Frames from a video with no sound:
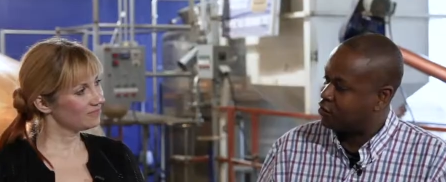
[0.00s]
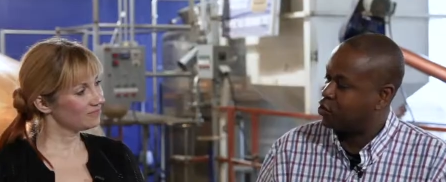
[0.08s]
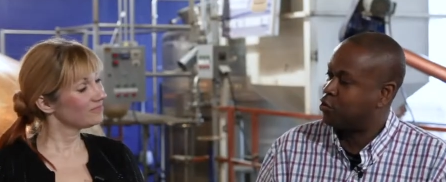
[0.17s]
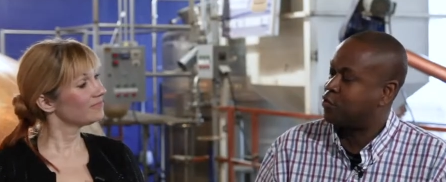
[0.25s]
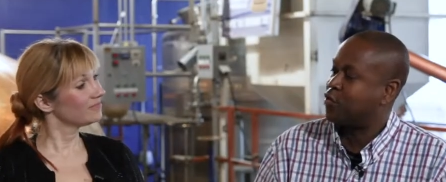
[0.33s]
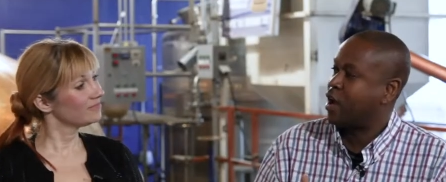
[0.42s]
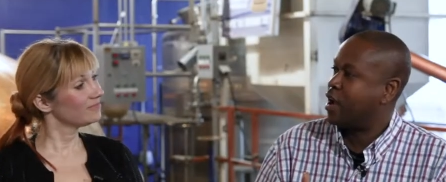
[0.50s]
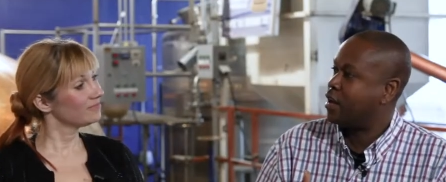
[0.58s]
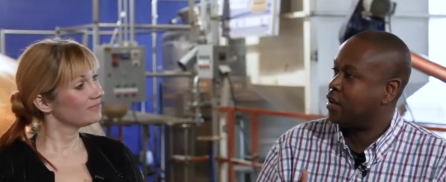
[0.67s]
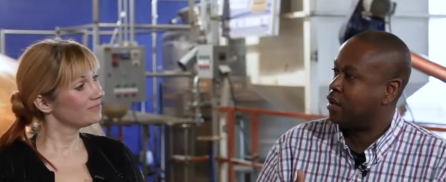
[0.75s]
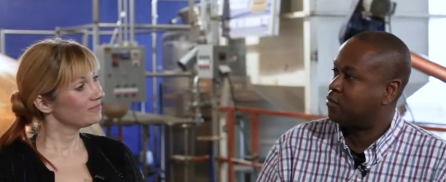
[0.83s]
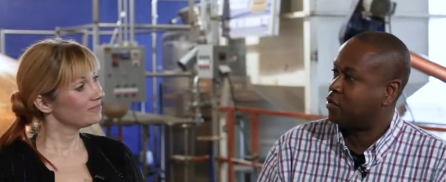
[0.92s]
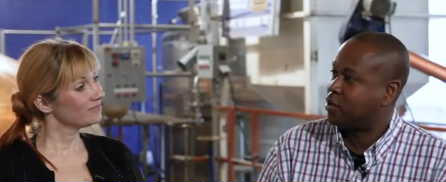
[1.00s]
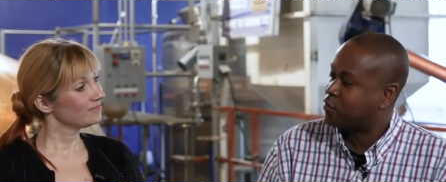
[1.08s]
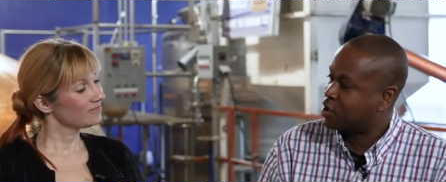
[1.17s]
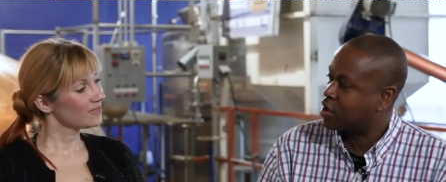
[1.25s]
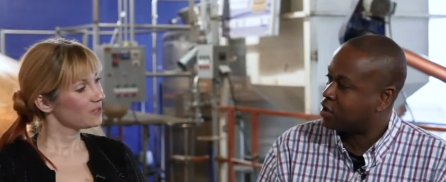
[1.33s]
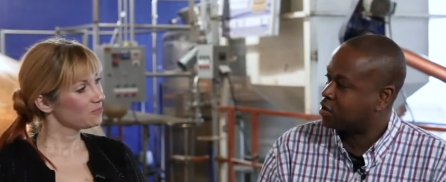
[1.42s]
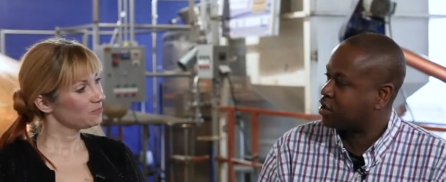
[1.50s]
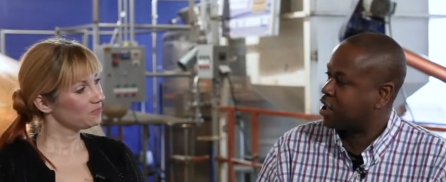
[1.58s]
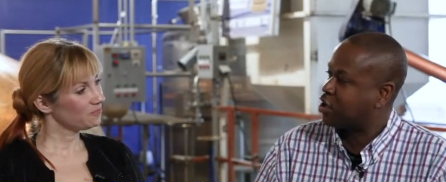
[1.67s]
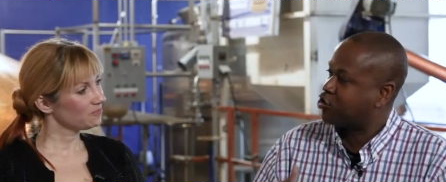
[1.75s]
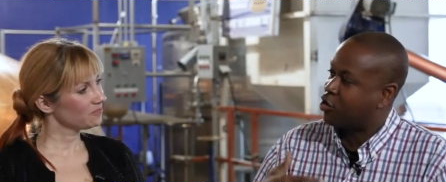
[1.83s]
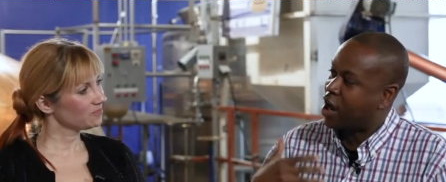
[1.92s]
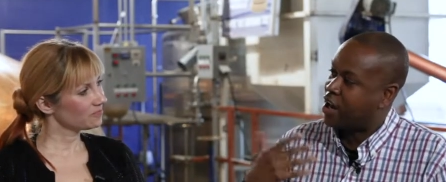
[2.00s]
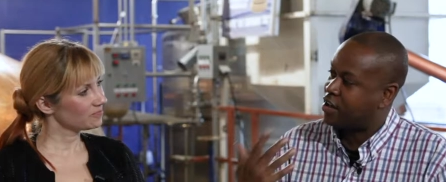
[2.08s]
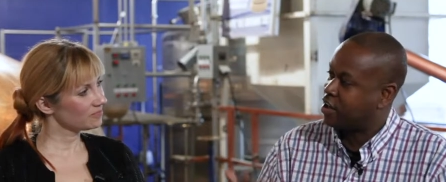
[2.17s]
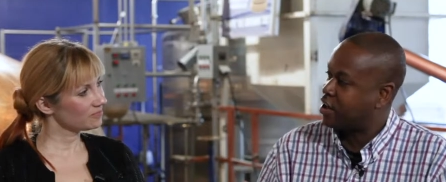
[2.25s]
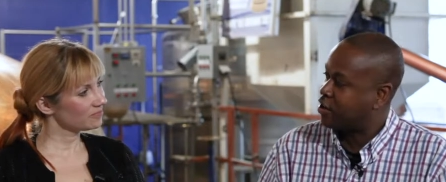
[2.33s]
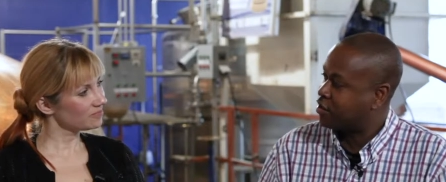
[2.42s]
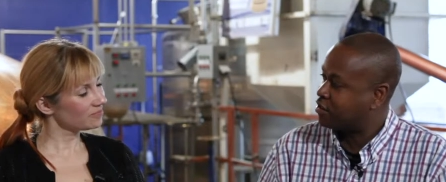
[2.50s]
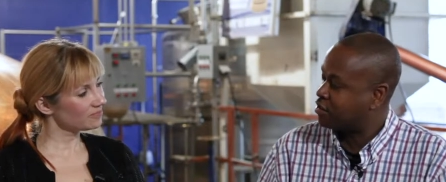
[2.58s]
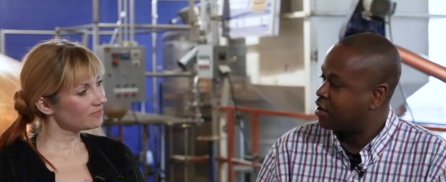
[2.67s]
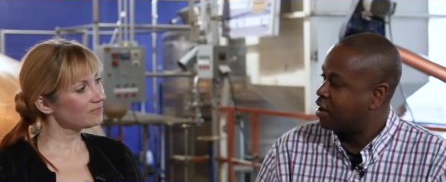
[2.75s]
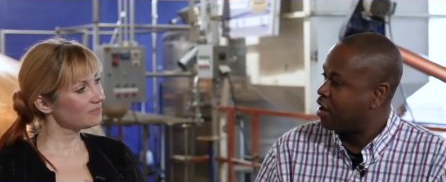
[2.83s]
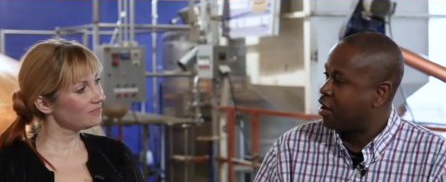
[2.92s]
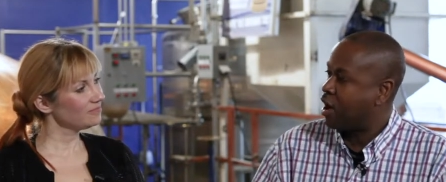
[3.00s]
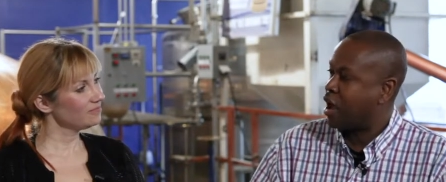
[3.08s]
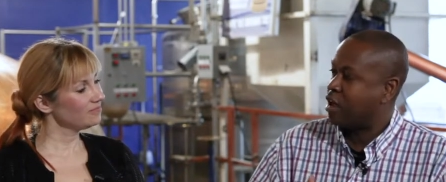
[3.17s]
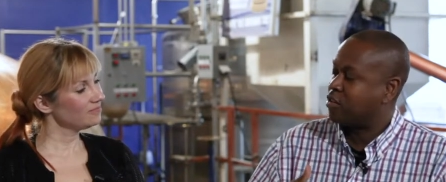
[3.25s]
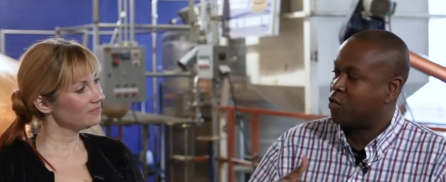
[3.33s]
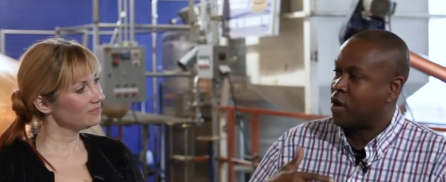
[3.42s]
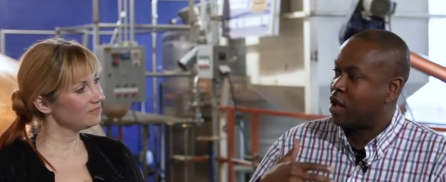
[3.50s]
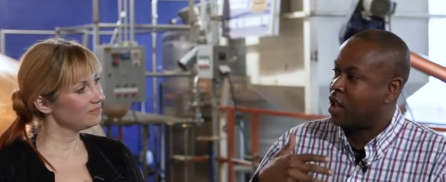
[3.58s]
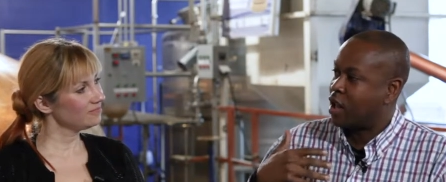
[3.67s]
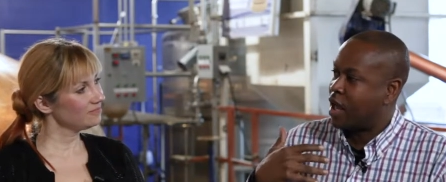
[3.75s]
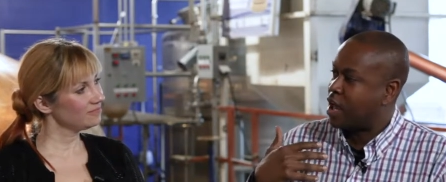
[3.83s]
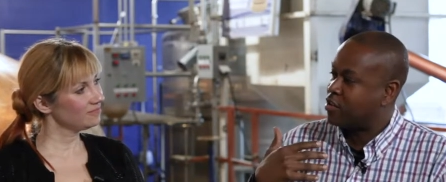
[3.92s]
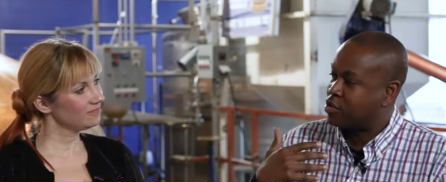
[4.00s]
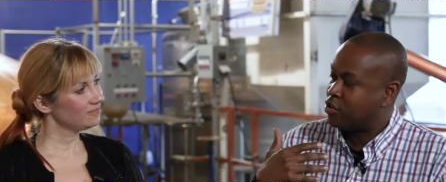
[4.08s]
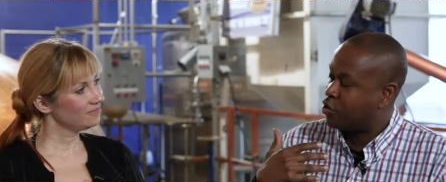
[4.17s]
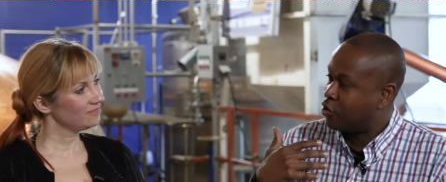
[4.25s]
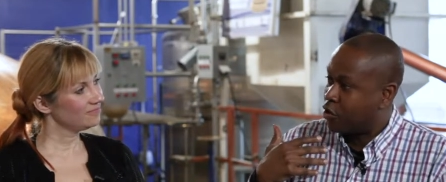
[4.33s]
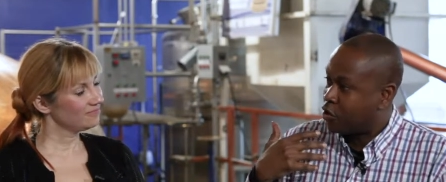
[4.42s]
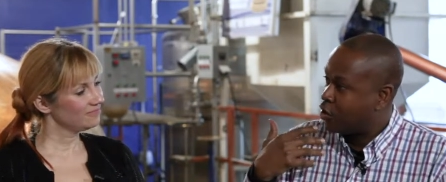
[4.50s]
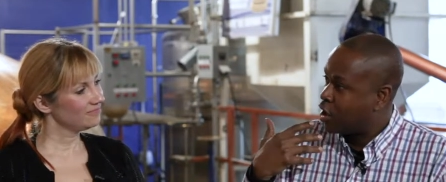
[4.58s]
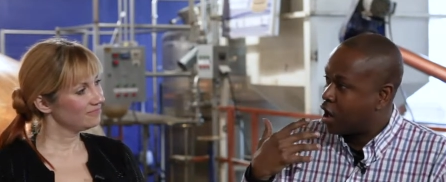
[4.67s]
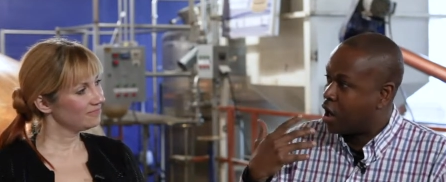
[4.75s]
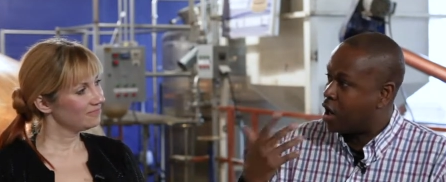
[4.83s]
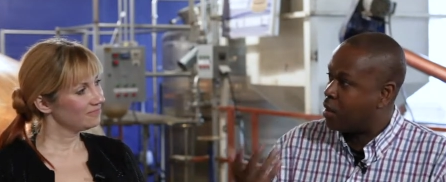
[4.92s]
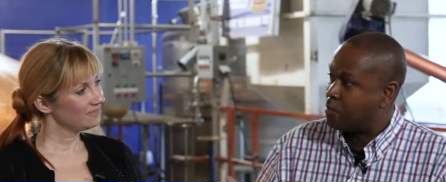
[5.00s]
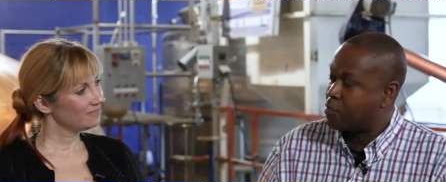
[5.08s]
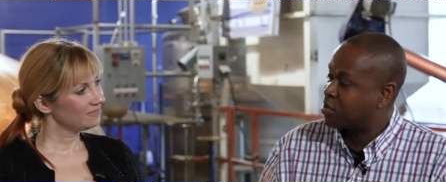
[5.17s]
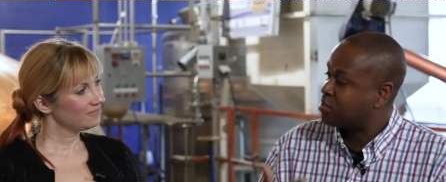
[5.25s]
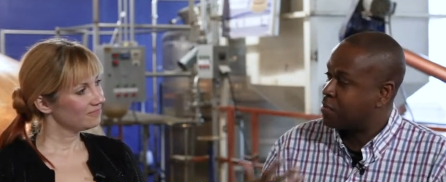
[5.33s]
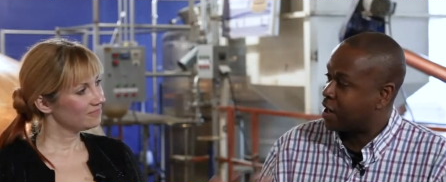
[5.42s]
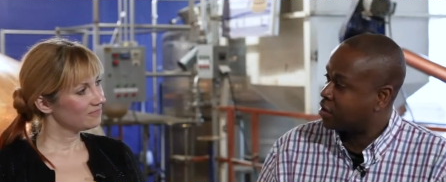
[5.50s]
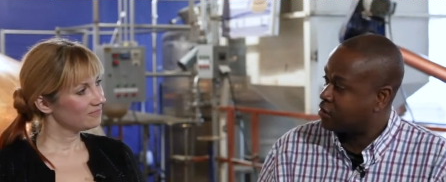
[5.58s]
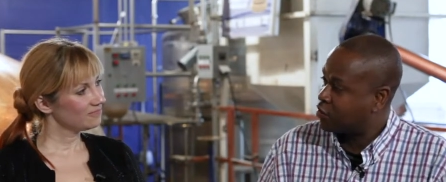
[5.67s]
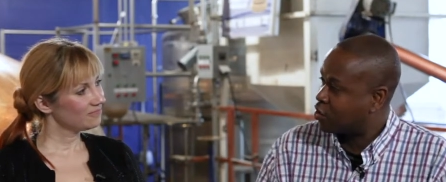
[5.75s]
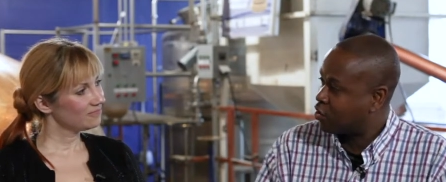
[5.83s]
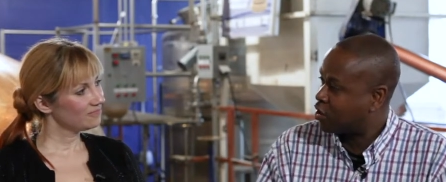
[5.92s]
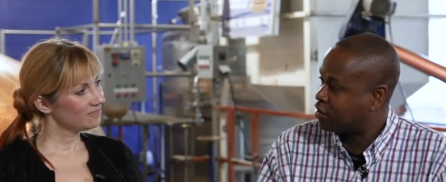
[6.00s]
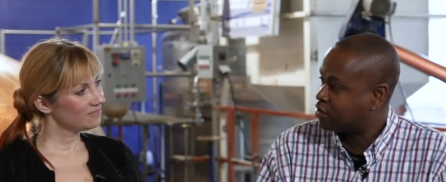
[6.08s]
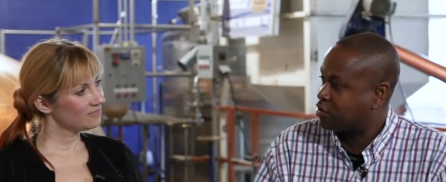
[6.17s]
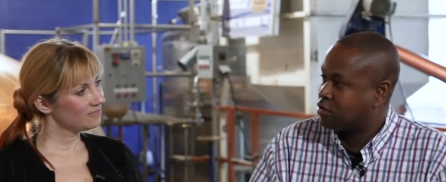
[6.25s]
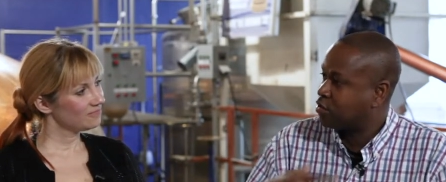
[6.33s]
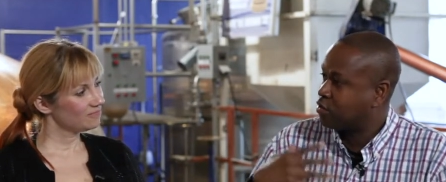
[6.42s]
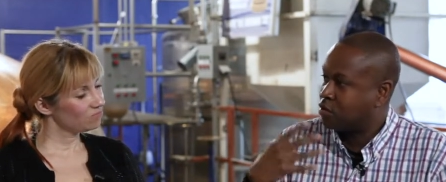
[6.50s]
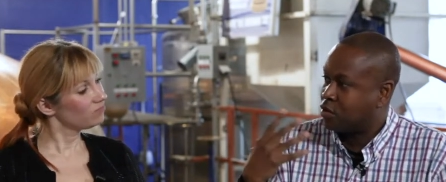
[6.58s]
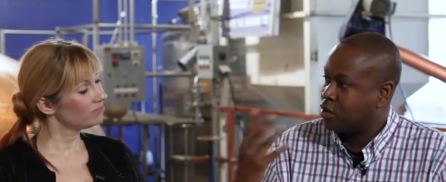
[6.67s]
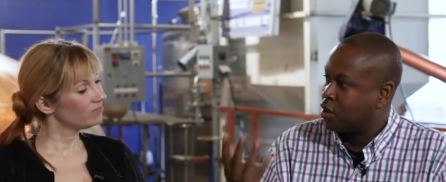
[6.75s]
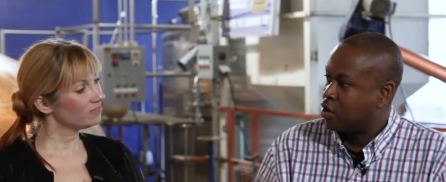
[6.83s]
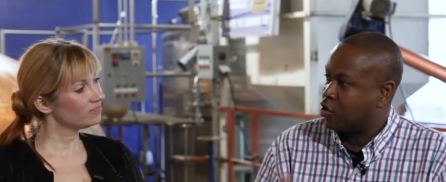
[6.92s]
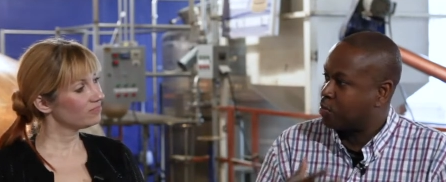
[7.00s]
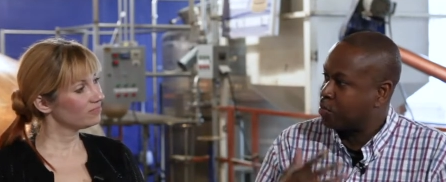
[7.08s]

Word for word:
Speaker 1: do you find it difficult to get your ideas as well as your um, perspective across to your